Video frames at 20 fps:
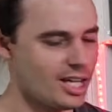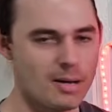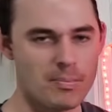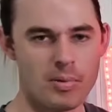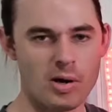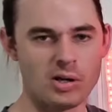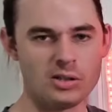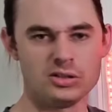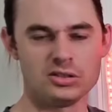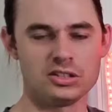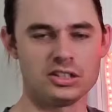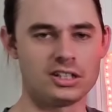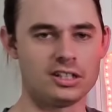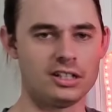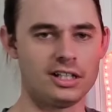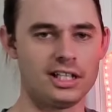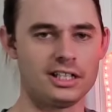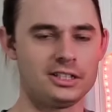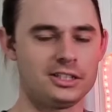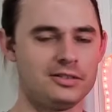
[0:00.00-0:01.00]
a poster
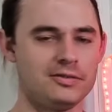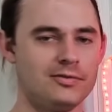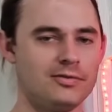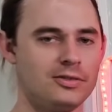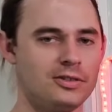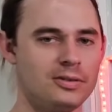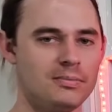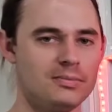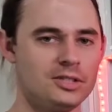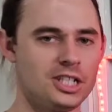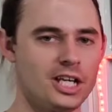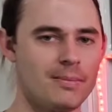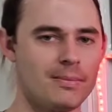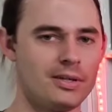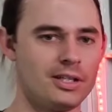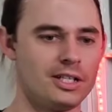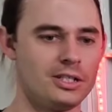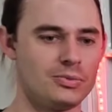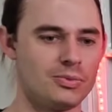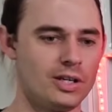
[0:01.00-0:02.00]
collection from
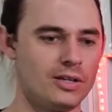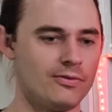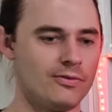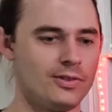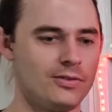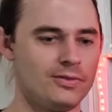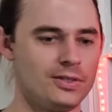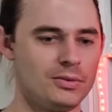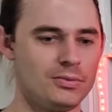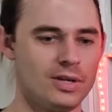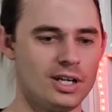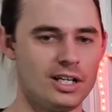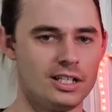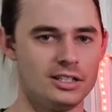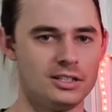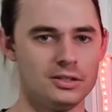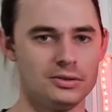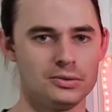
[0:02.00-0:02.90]
Japanese 151.